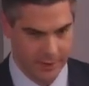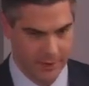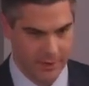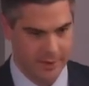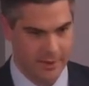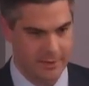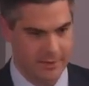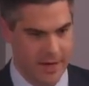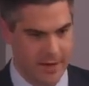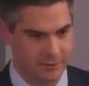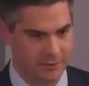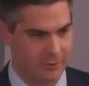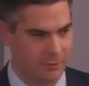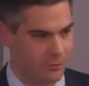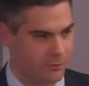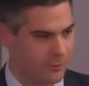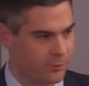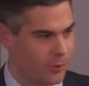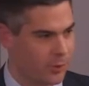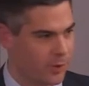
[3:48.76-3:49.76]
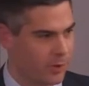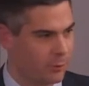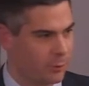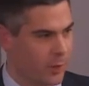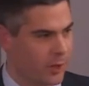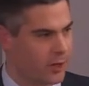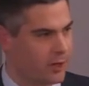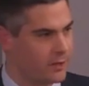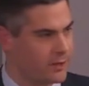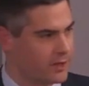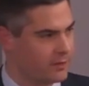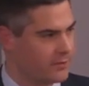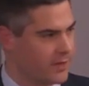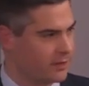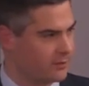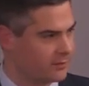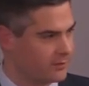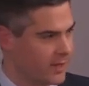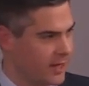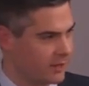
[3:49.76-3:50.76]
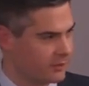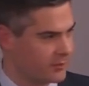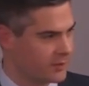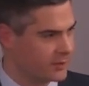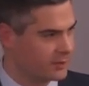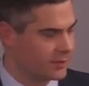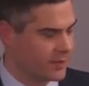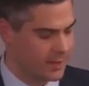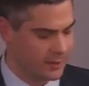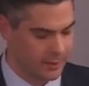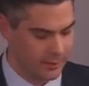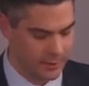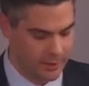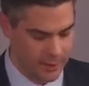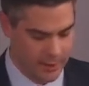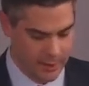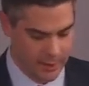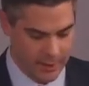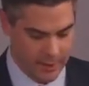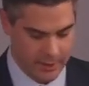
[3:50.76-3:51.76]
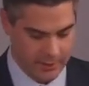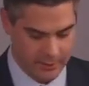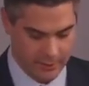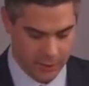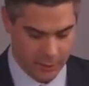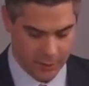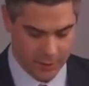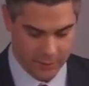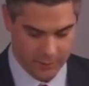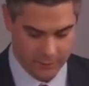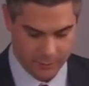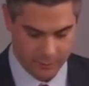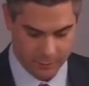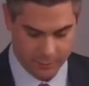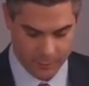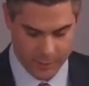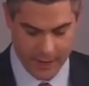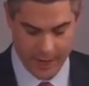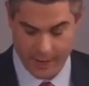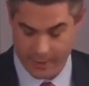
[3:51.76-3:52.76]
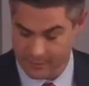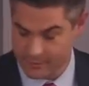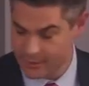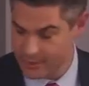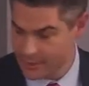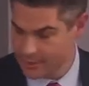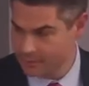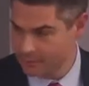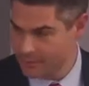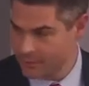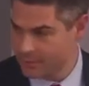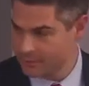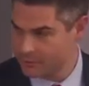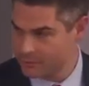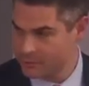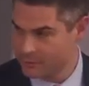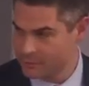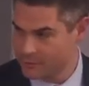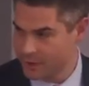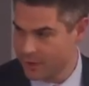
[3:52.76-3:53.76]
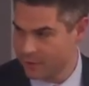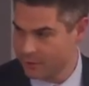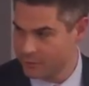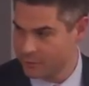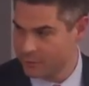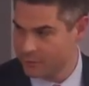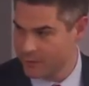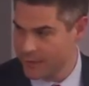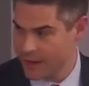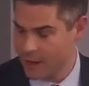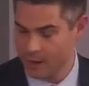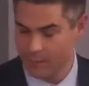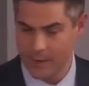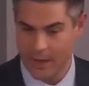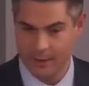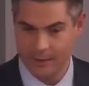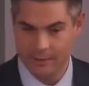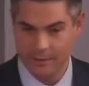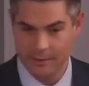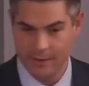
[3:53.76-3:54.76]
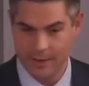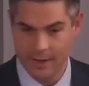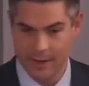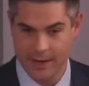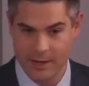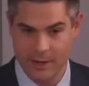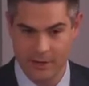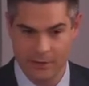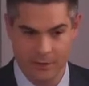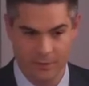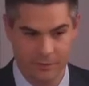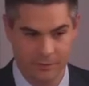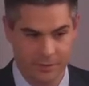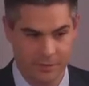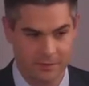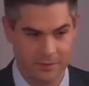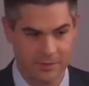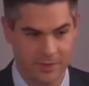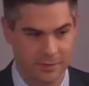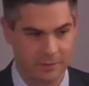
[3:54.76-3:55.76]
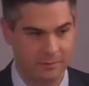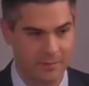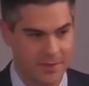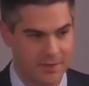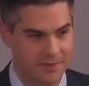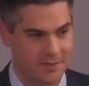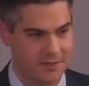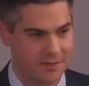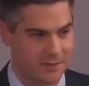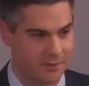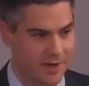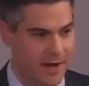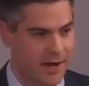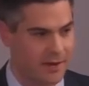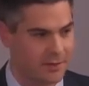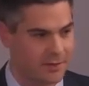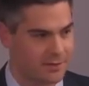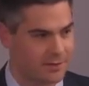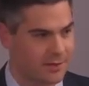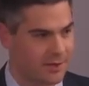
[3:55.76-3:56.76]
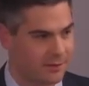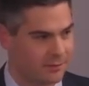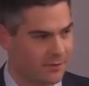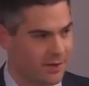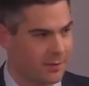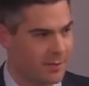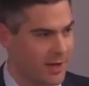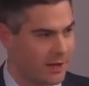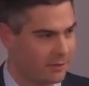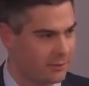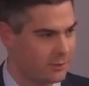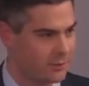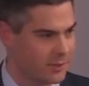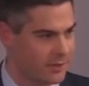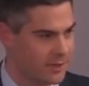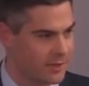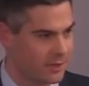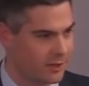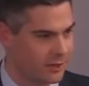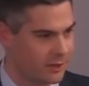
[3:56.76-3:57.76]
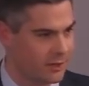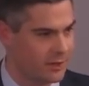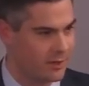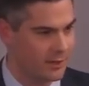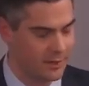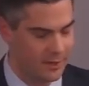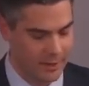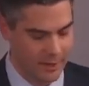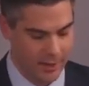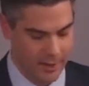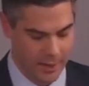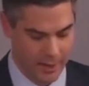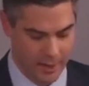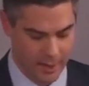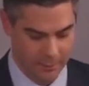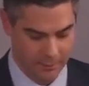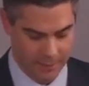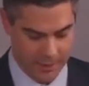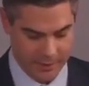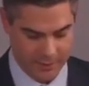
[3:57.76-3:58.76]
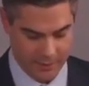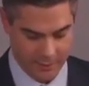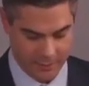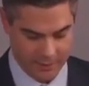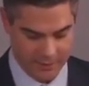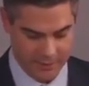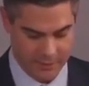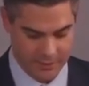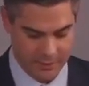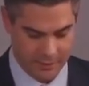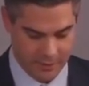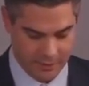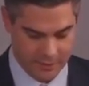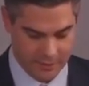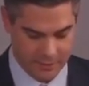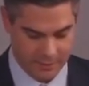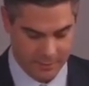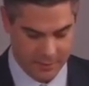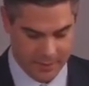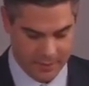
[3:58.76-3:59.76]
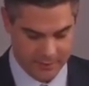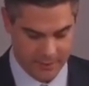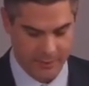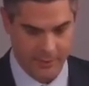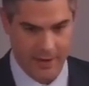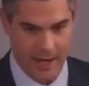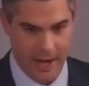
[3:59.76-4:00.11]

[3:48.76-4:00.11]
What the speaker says: is after the reform, where are the effective tax rates landing? And so we had a team who's gone through now about 850 pieces of guidance that have come out through the year. And so this is basically an